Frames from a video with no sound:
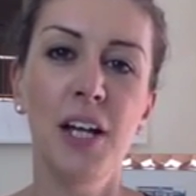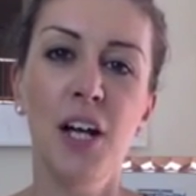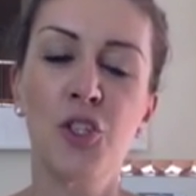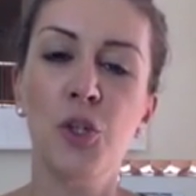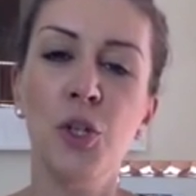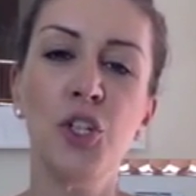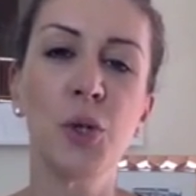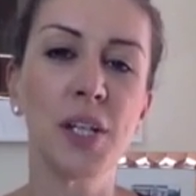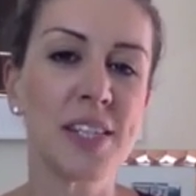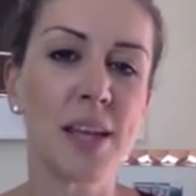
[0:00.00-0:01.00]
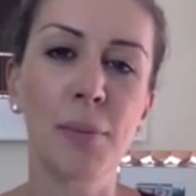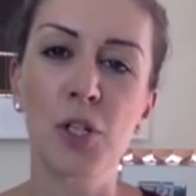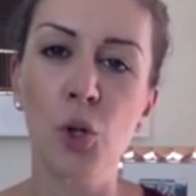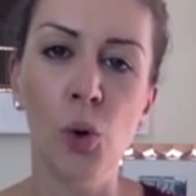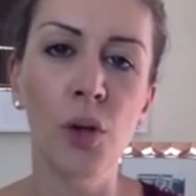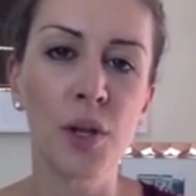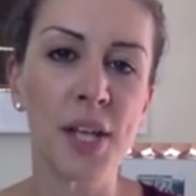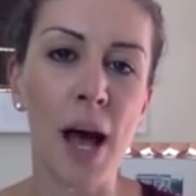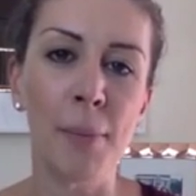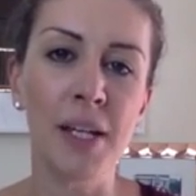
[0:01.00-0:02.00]
As soon as you can establish all those
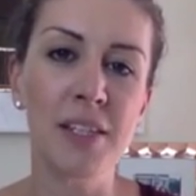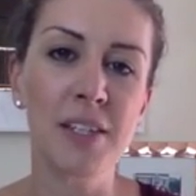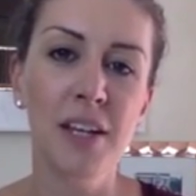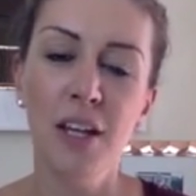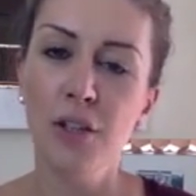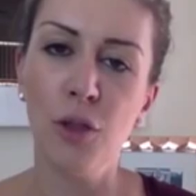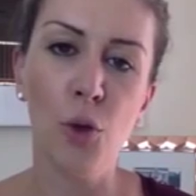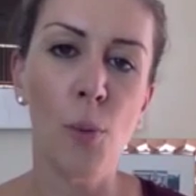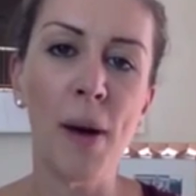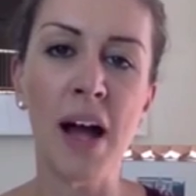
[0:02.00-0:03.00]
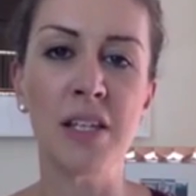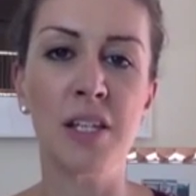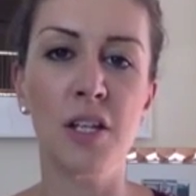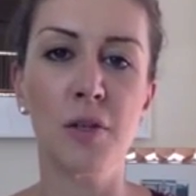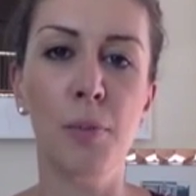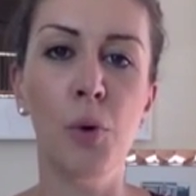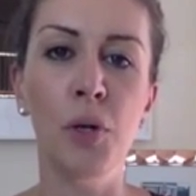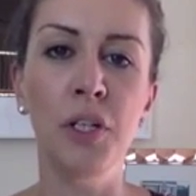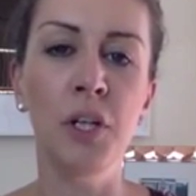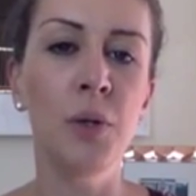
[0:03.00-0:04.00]
habits, the thought patterns that are
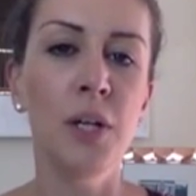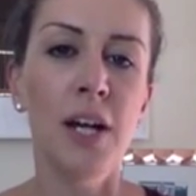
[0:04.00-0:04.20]
supporting you,